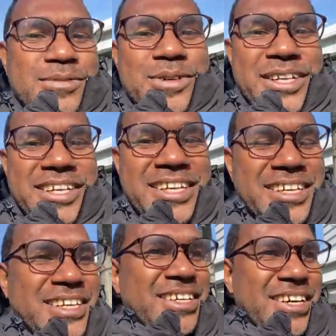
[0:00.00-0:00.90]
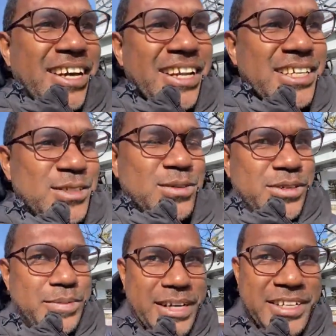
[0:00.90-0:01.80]
This morning, I'd
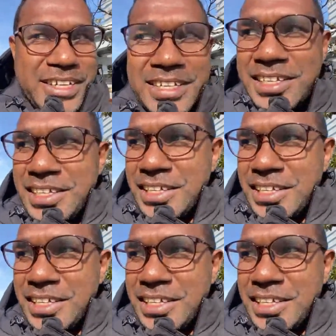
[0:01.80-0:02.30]
like to talk about